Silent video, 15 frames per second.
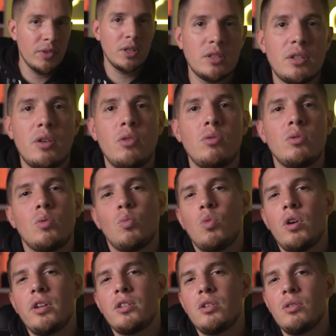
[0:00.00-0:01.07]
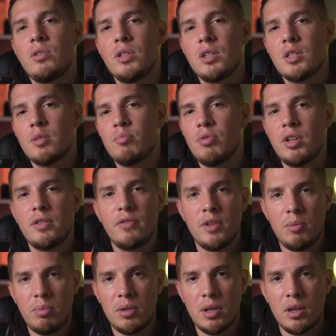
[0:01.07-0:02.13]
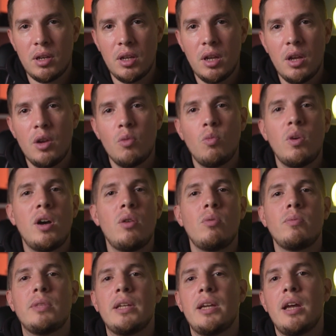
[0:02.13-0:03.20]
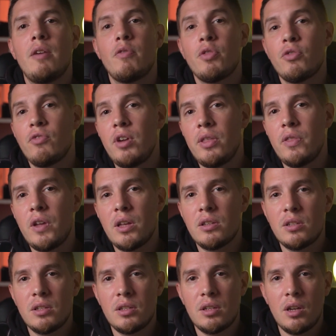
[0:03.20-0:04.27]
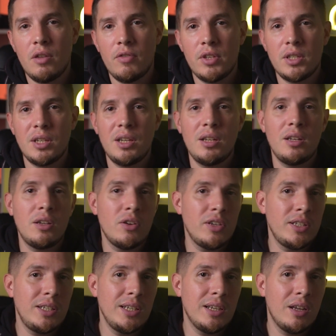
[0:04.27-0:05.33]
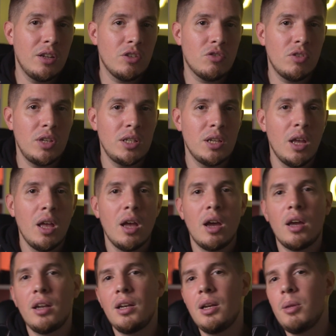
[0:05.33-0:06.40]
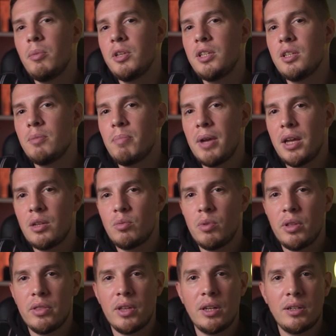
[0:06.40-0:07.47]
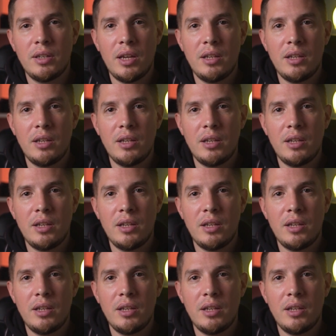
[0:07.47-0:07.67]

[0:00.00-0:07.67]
So why choose ExpressVPN? Well, they have 3,000 servers in 90 countries, unlimited bandwidth and